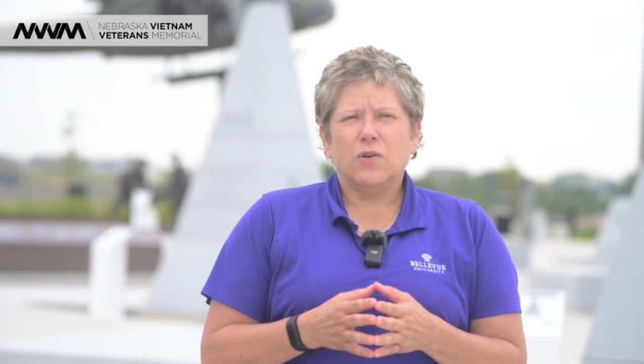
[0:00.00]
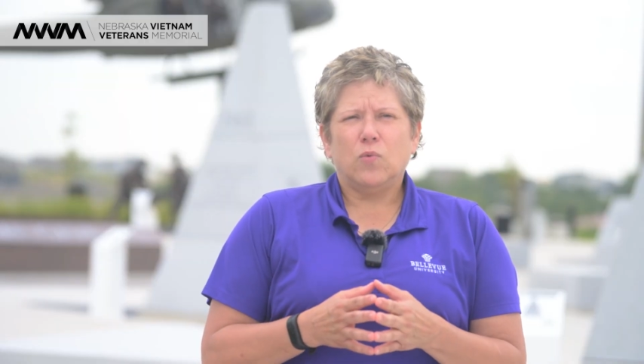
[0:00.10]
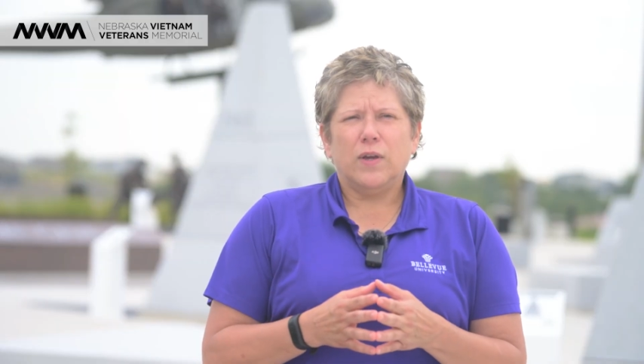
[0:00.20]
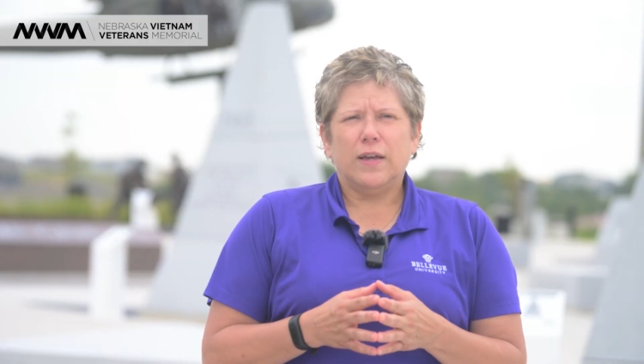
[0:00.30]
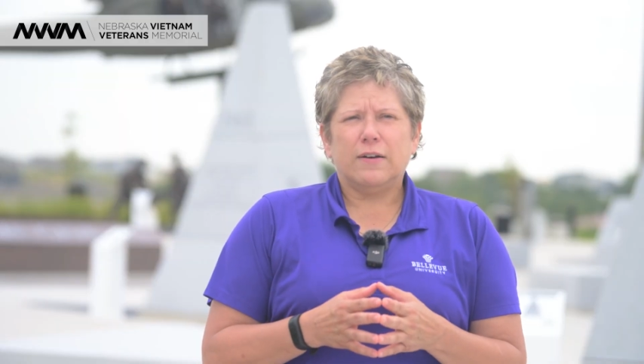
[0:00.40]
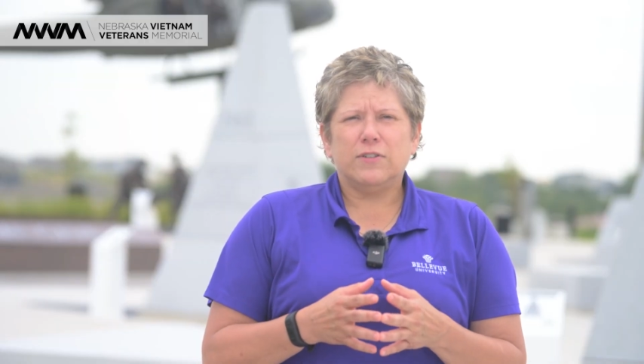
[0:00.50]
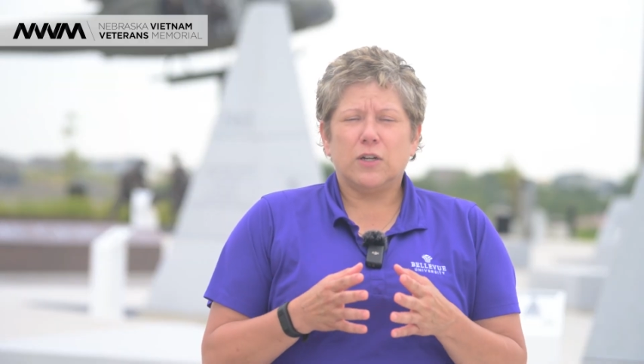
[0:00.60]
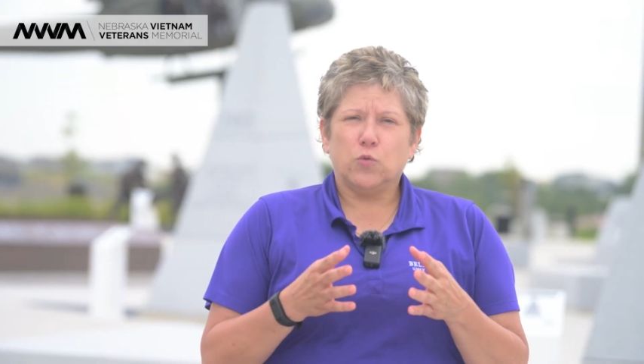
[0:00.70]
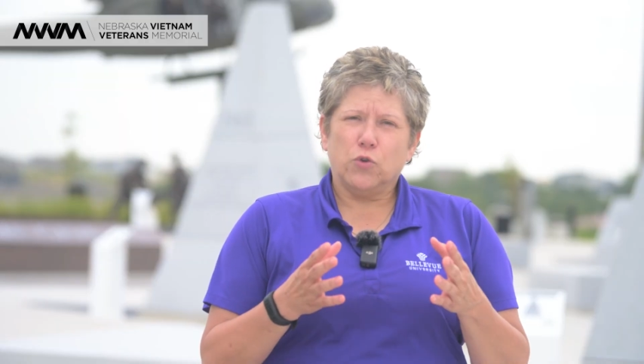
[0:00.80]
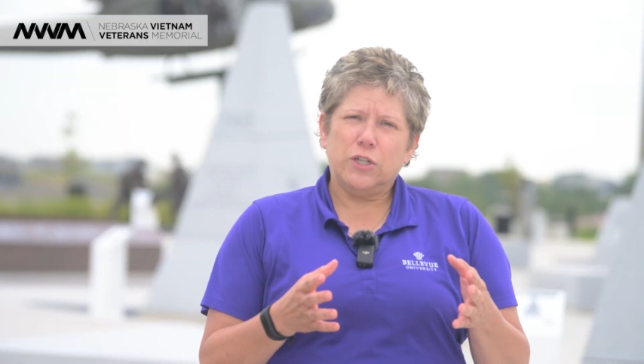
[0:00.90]
We have
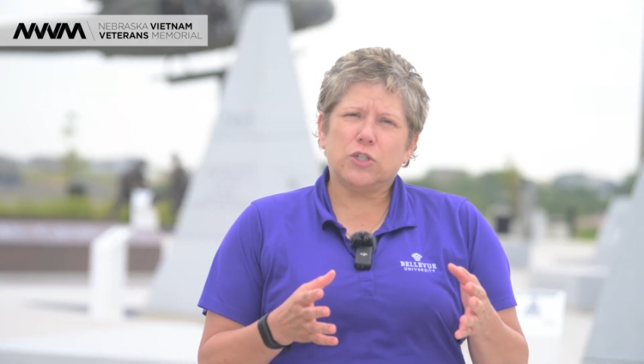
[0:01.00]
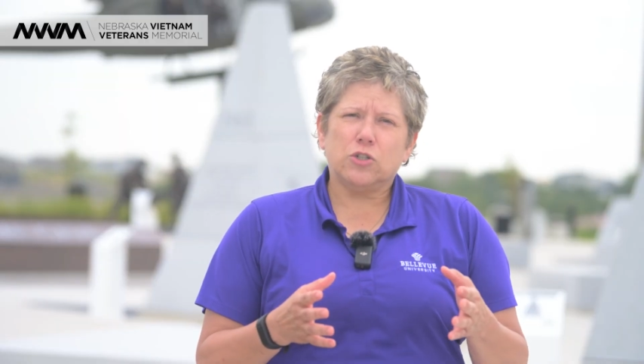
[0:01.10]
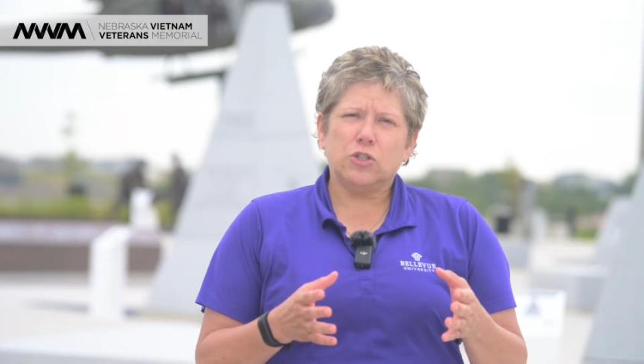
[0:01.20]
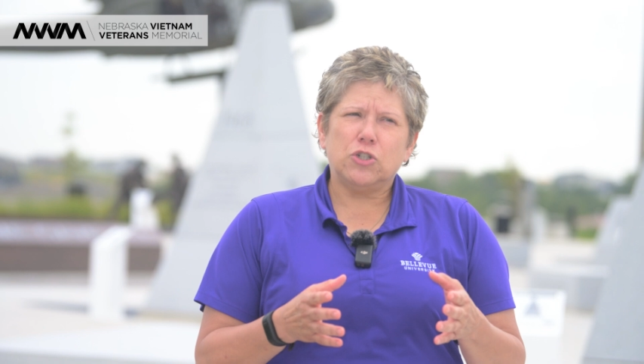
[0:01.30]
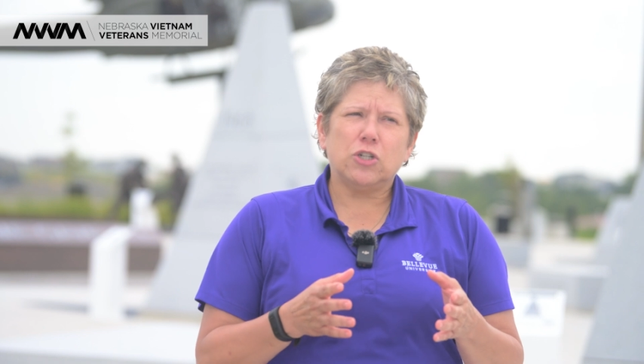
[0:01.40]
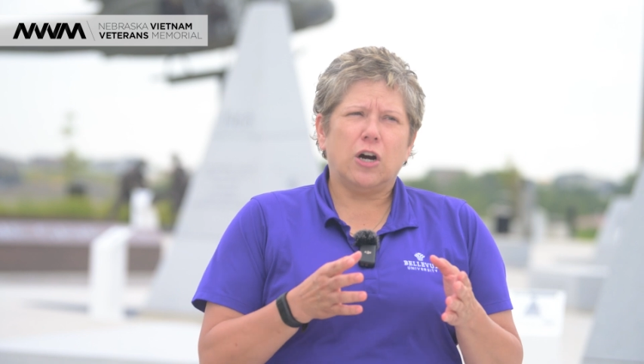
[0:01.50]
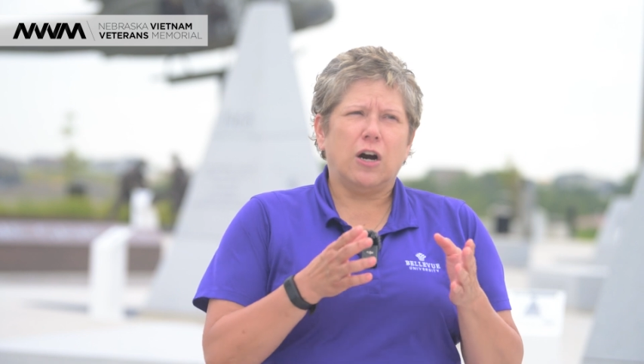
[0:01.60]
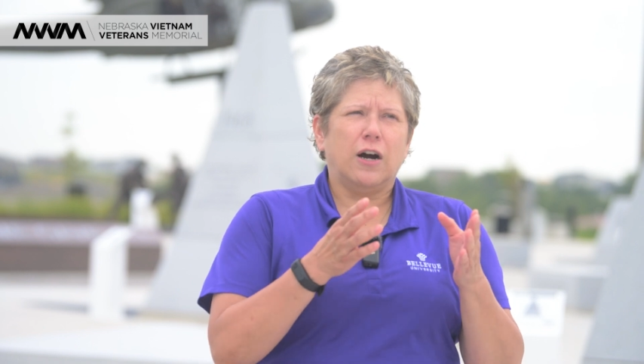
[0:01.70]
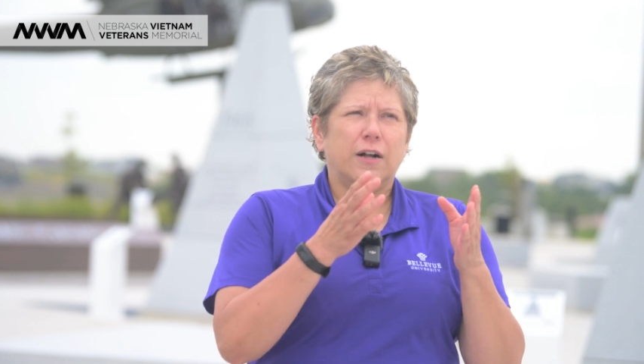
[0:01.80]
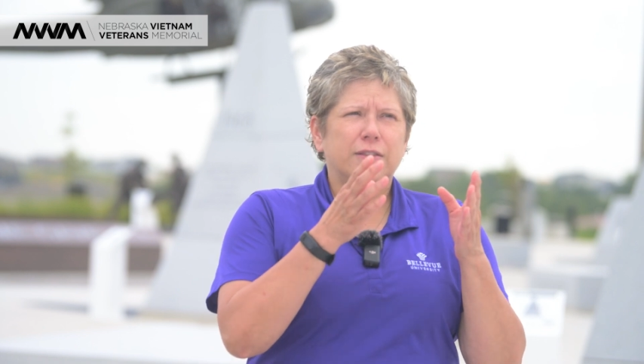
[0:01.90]
done research
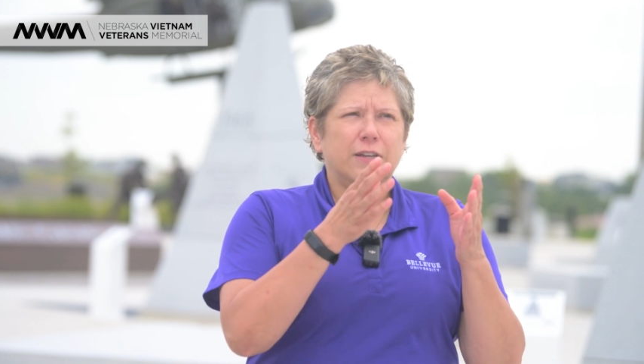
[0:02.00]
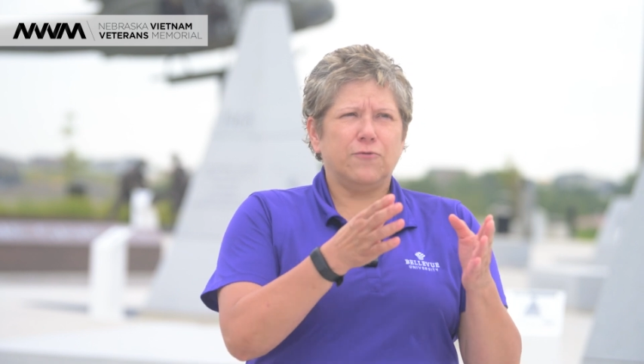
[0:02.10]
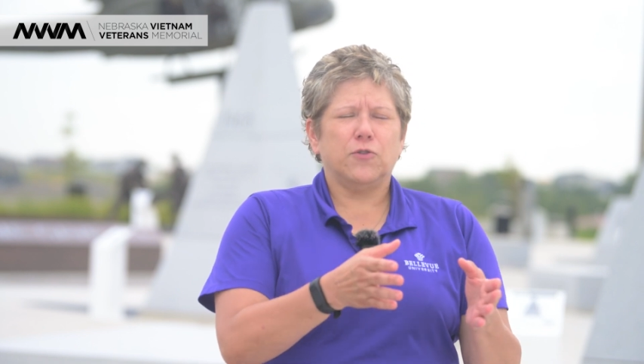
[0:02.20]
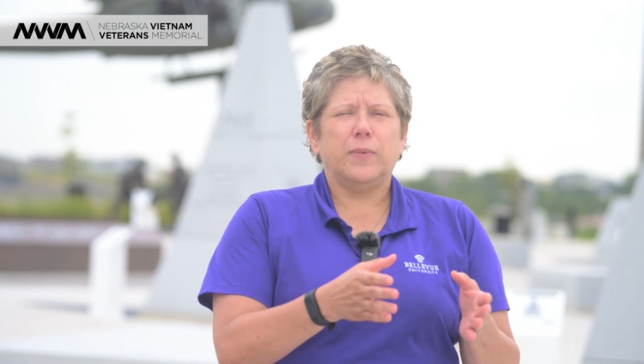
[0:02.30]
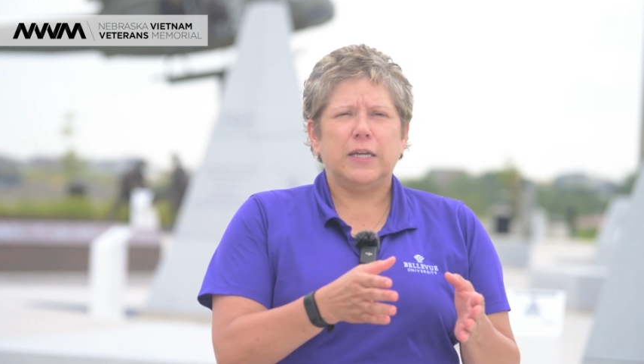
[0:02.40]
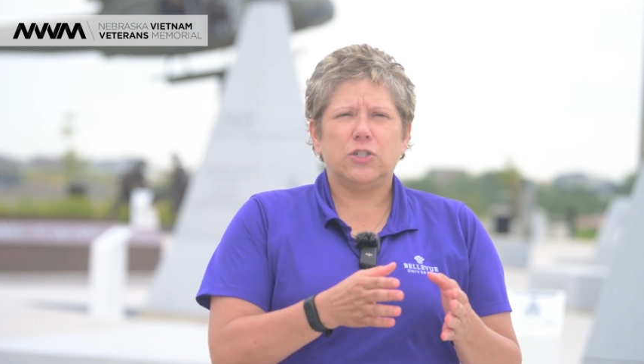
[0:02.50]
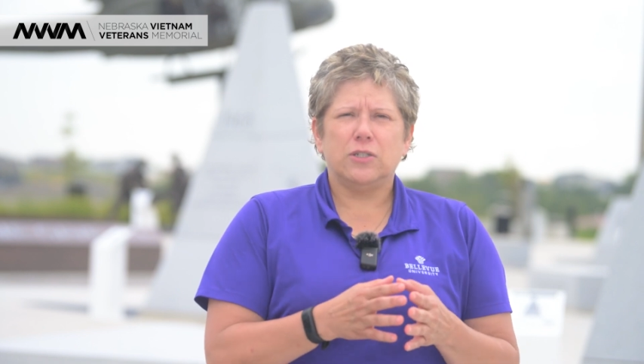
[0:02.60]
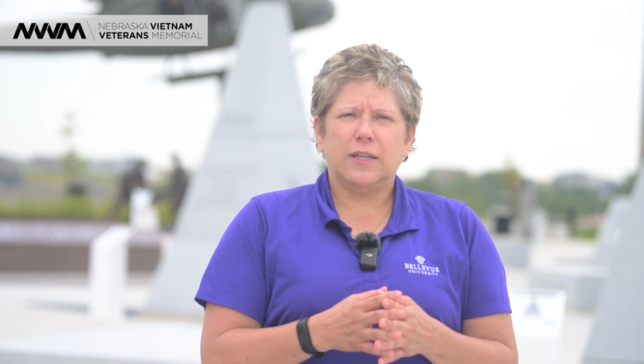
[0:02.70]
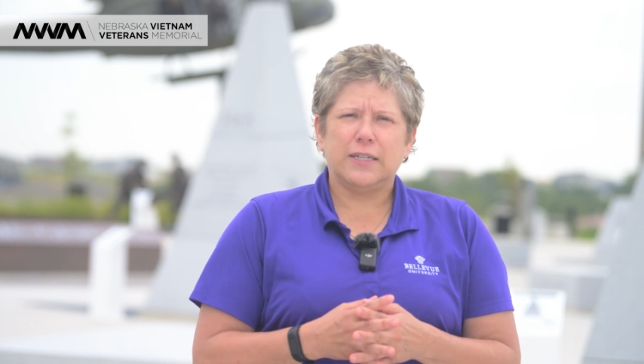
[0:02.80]
on the information